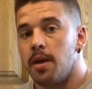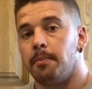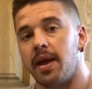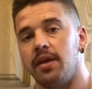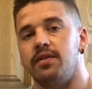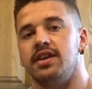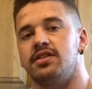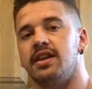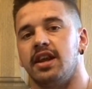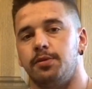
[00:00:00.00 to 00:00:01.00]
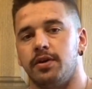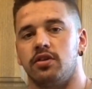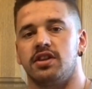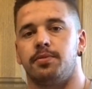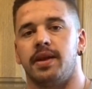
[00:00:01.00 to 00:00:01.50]
Main reason is
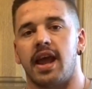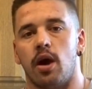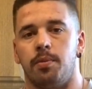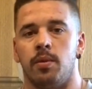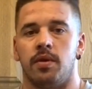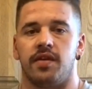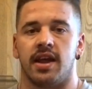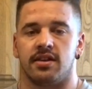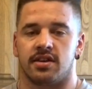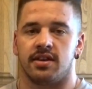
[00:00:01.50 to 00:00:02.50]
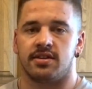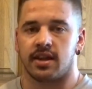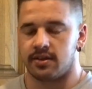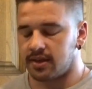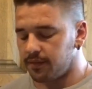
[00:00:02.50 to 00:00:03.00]
because it's been helping with insulin
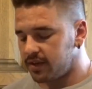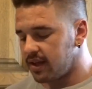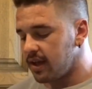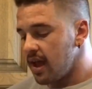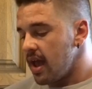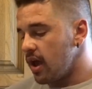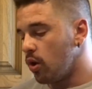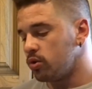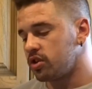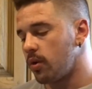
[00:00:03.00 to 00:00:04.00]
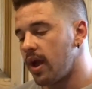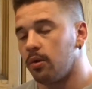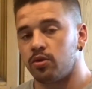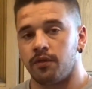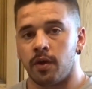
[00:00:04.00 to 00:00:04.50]
sensitivity. It also
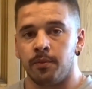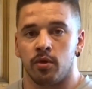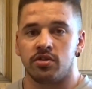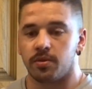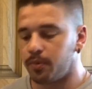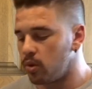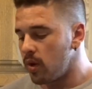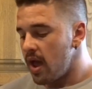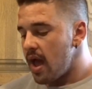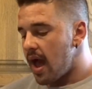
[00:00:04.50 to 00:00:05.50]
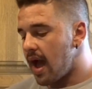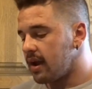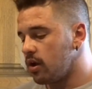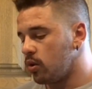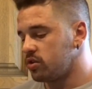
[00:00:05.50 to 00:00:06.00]
helps with immune support
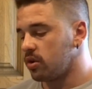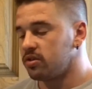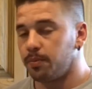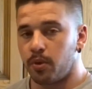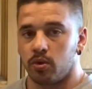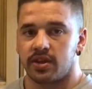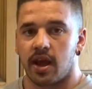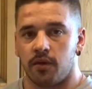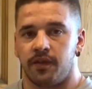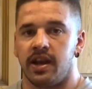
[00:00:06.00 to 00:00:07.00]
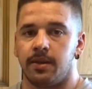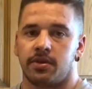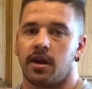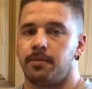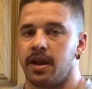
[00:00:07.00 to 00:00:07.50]
and also supports healthy lipid
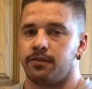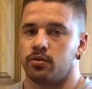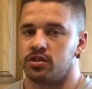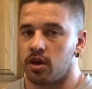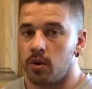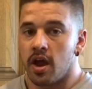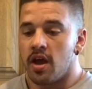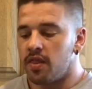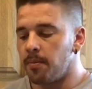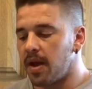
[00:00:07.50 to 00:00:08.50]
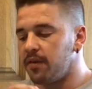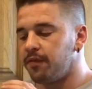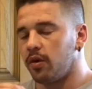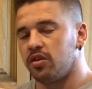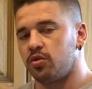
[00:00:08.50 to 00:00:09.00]
level. So the main
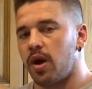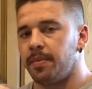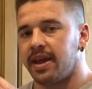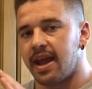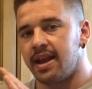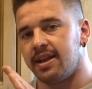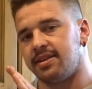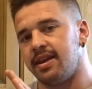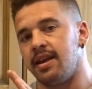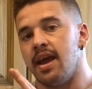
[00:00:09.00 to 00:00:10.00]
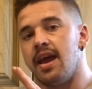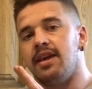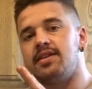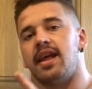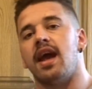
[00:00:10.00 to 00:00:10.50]
focus why I've been getting this in
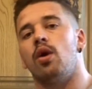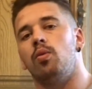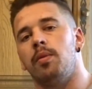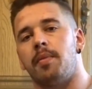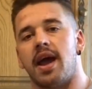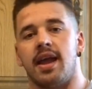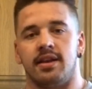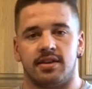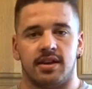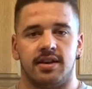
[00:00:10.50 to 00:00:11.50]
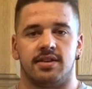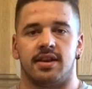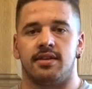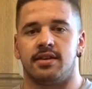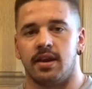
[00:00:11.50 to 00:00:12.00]
is to help with my insulin
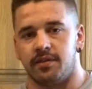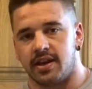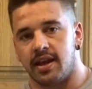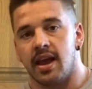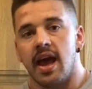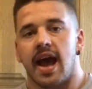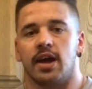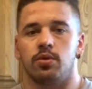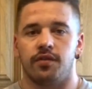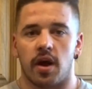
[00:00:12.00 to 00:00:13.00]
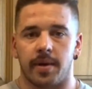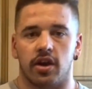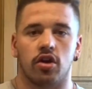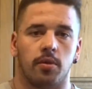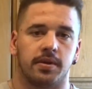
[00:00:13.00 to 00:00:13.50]
sensitivity. As we've come
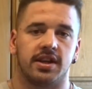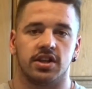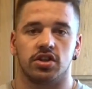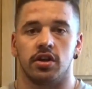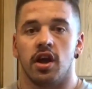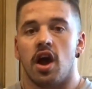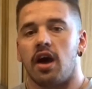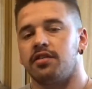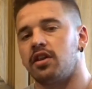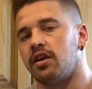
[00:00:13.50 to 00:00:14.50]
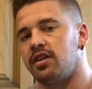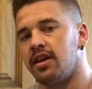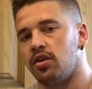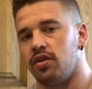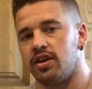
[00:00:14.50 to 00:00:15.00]
out of competition, I've started
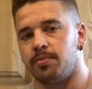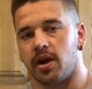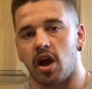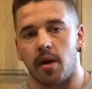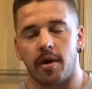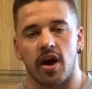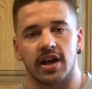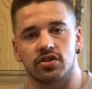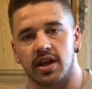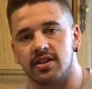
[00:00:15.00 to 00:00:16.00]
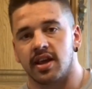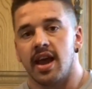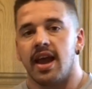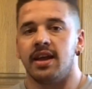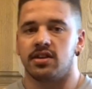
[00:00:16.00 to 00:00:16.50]
to increase my carbohydrates.
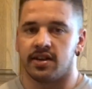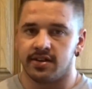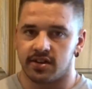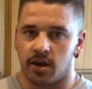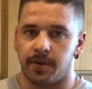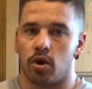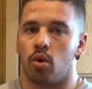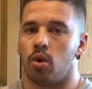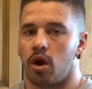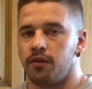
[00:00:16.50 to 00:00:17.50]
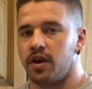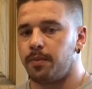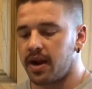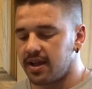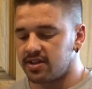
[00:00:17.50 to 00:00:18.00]
Insulin is going to be all over the
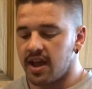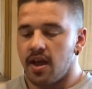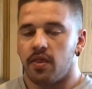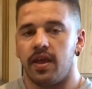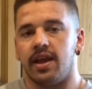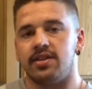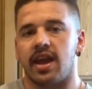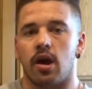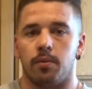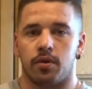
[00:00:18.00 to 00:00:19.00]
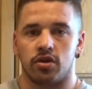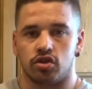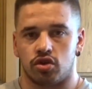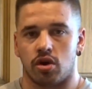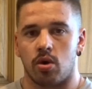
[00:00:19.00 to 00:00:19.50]
place. These help
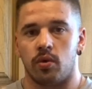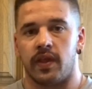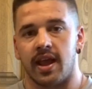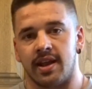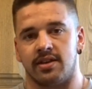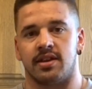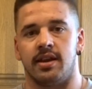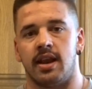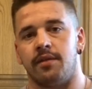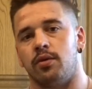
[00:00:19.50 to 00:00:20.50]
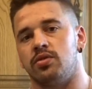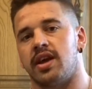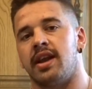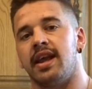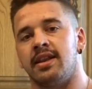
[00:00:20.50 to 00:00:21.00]
control the insulin levels
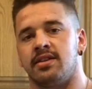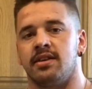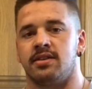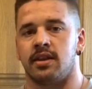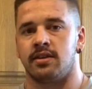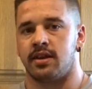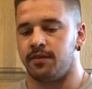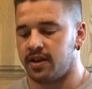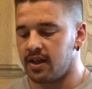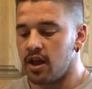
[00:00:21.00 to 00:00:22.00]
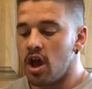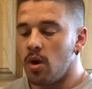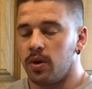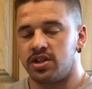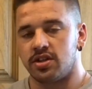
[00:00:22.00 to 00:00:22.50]
and the insulin sensitivity,
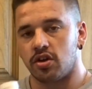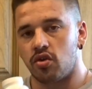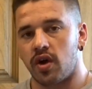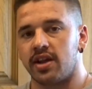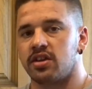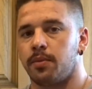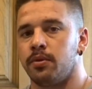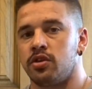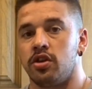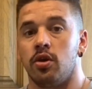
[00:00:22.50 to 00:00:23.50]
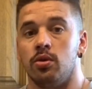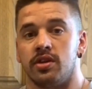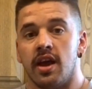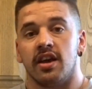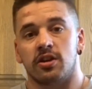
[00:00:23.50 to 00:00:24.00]
which is a great supplement to use,
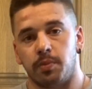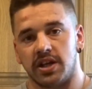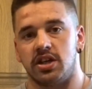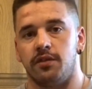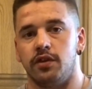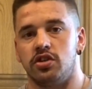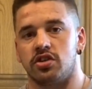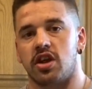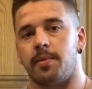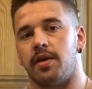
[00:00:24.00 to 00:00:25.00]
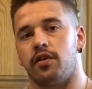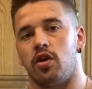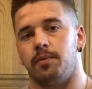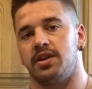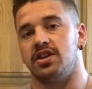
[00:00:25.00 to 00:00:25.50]
especially if you just come out of a
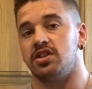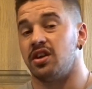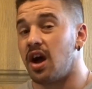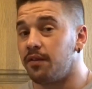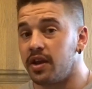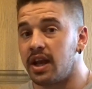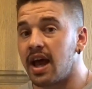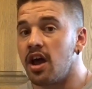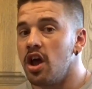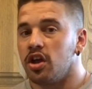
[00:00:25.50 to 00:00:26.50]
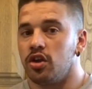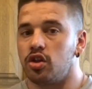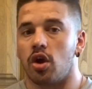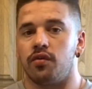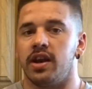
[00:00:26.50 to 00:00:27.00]
competition. Other than that, you
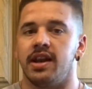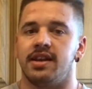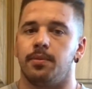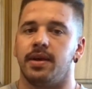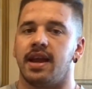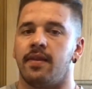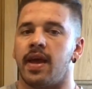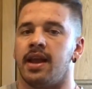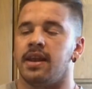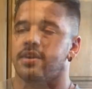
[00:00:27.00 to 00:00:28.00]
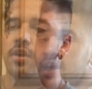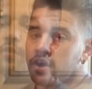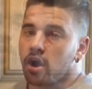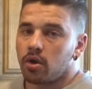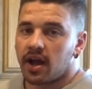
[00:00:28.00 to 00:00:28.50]
don't really need to be getting that in there. So there
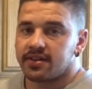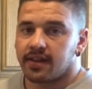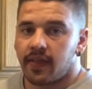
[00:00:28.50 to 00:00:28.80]
you go, guys.